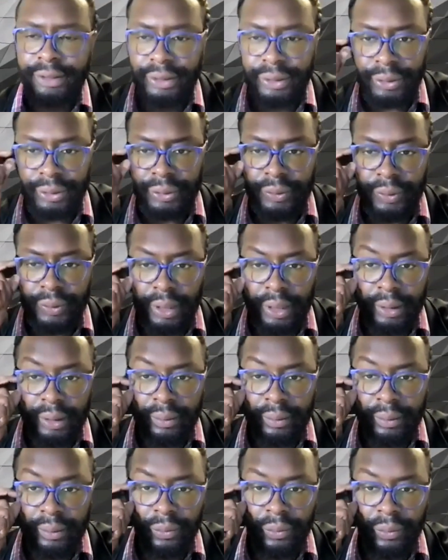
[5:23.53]

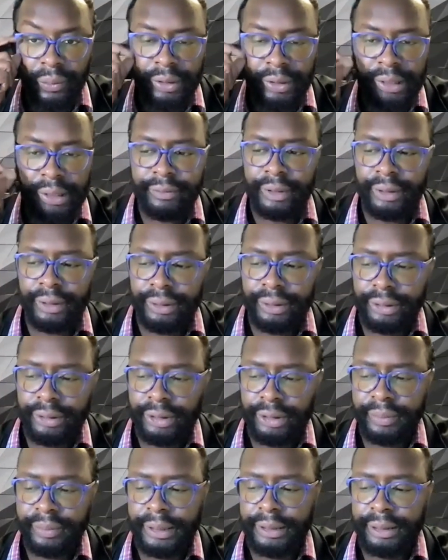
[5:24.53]
so one thing I've
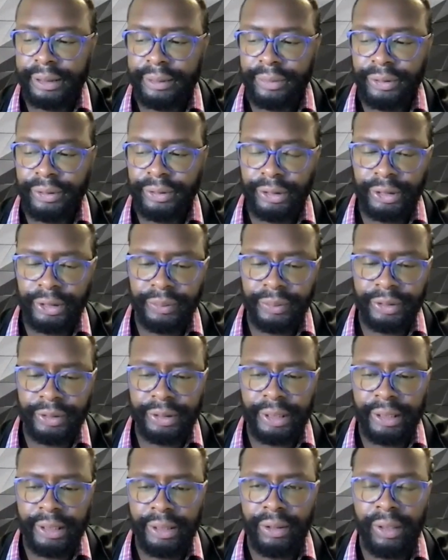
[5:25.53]
noticed about the museum is
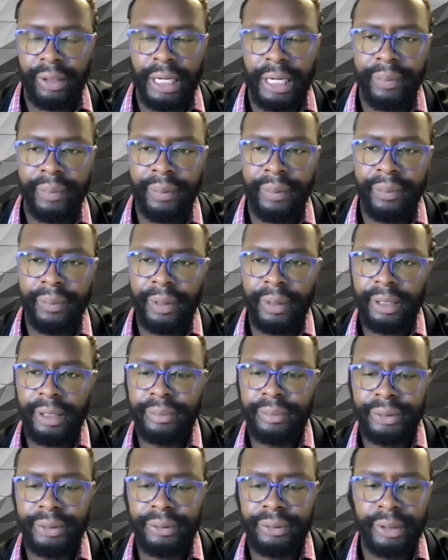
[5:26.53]
that, a lot of people
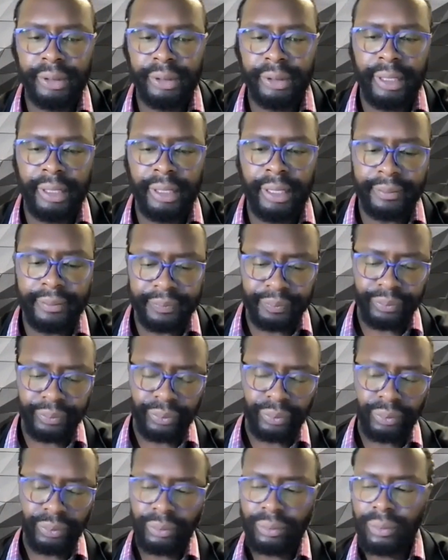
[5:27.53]
come to look at
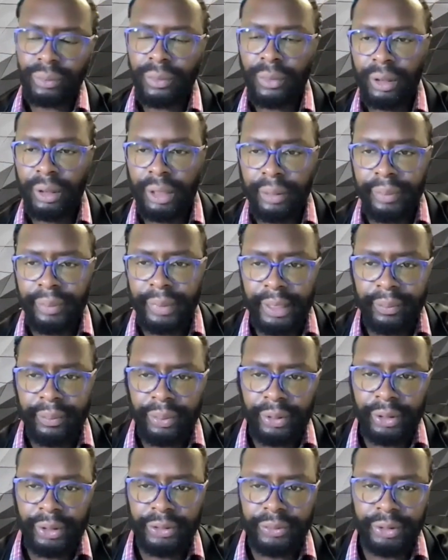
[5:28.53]
the main
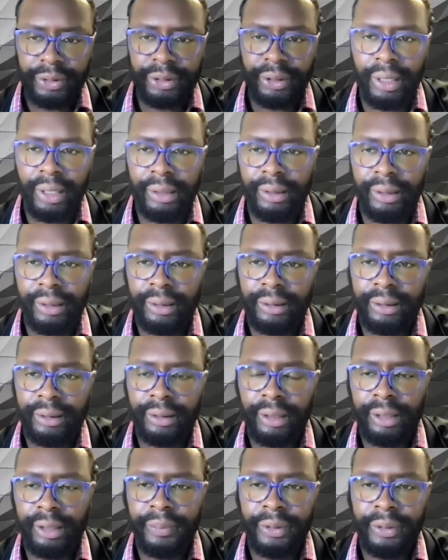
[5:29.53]
points, which are the
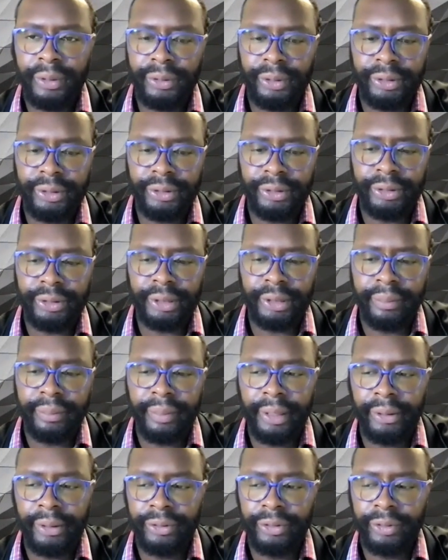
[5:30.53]
Olympic torches and the
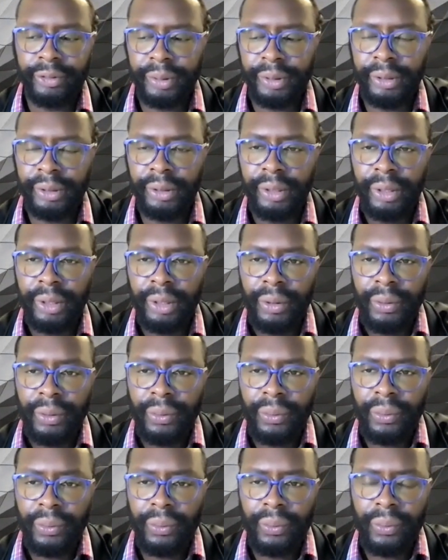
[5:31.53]
medals. But
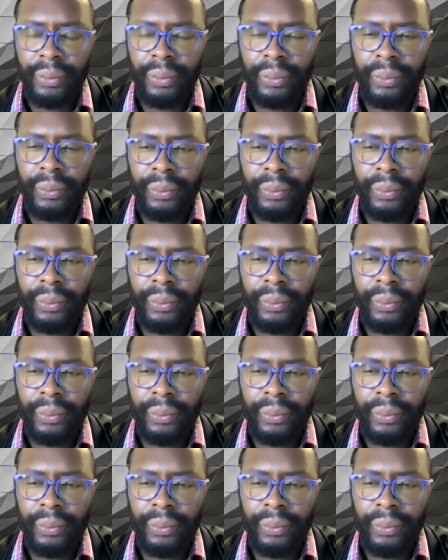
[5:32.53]
w-